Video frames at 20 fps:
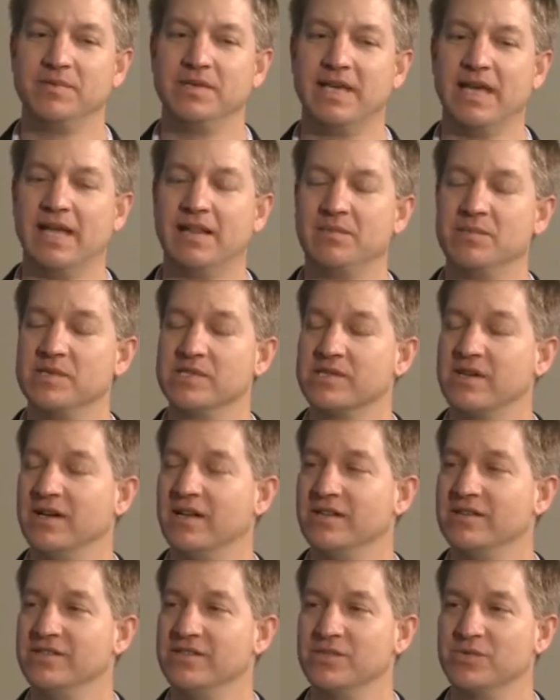Cattlemen's
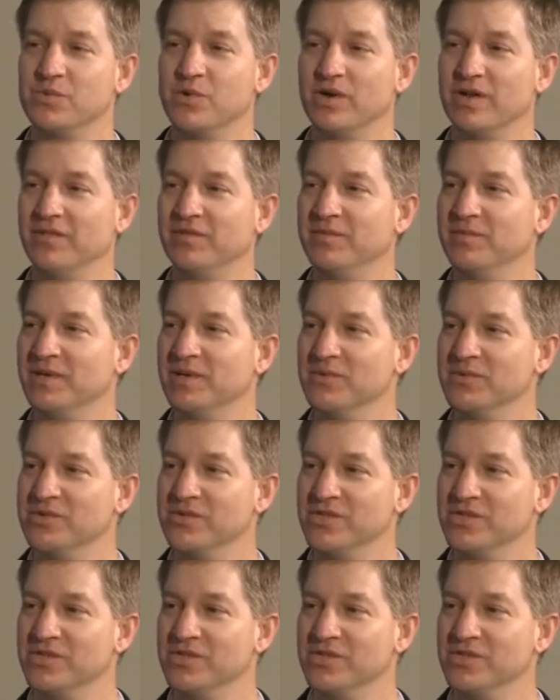College is one of them that was